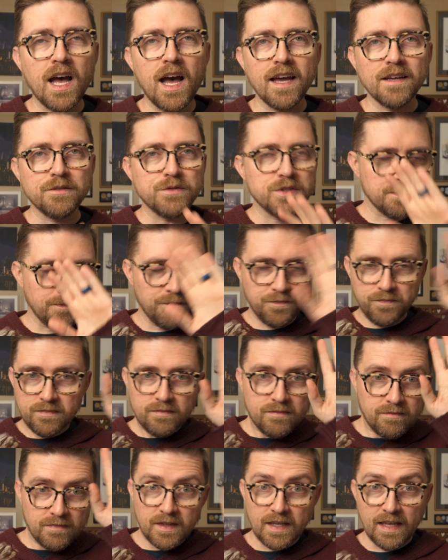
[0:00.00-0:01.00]

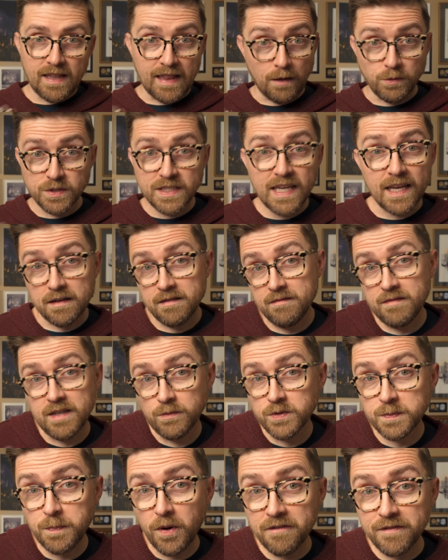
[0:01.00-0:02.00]
That was it. That
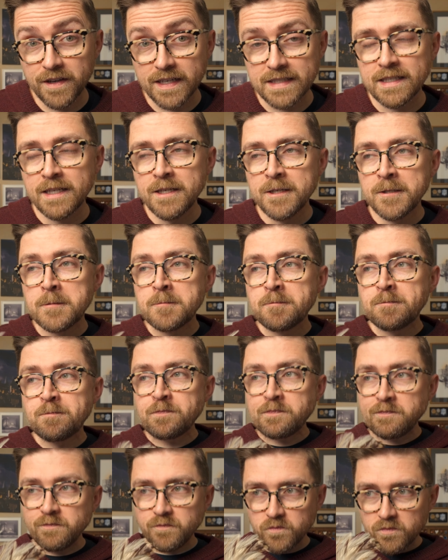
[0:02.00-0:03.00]
was perfect.
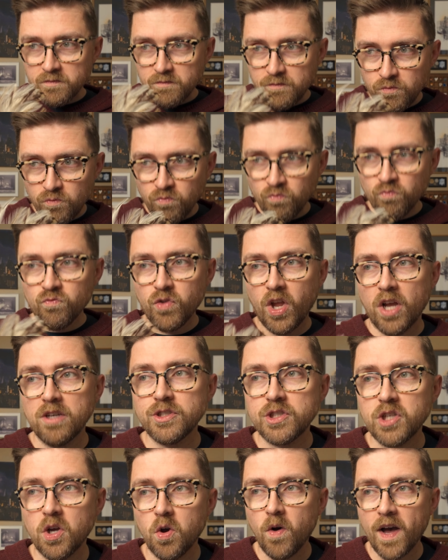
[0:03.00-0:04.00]

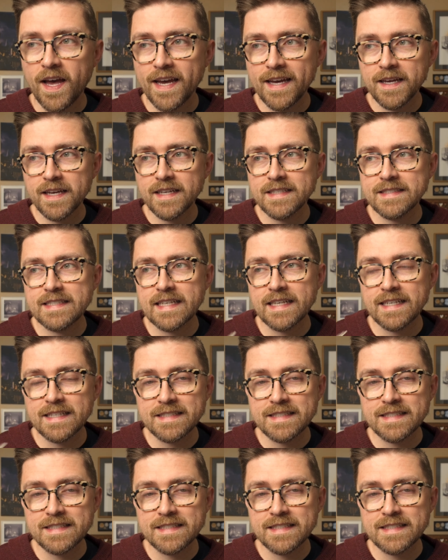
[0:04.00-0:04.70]
So I did